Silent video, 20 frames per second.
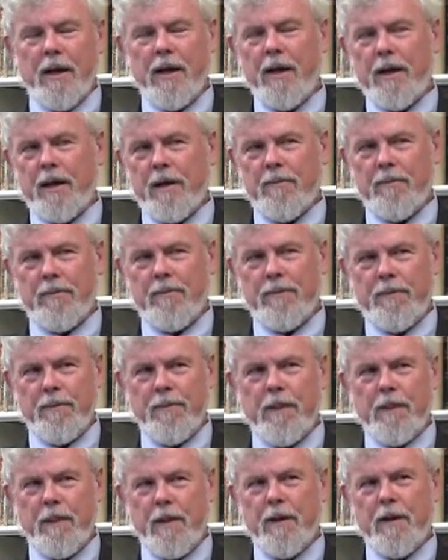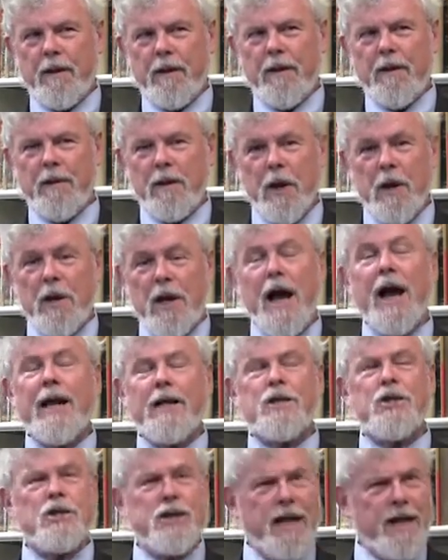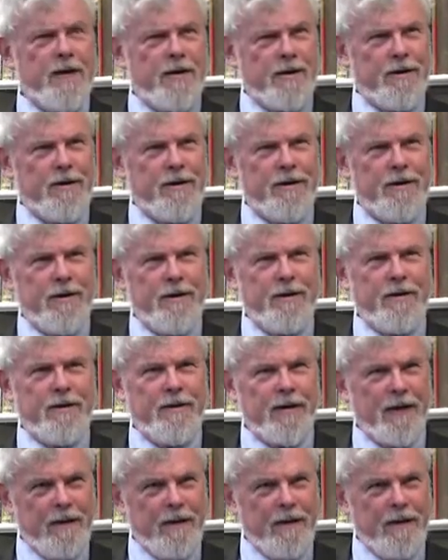um, the non-standard yeah.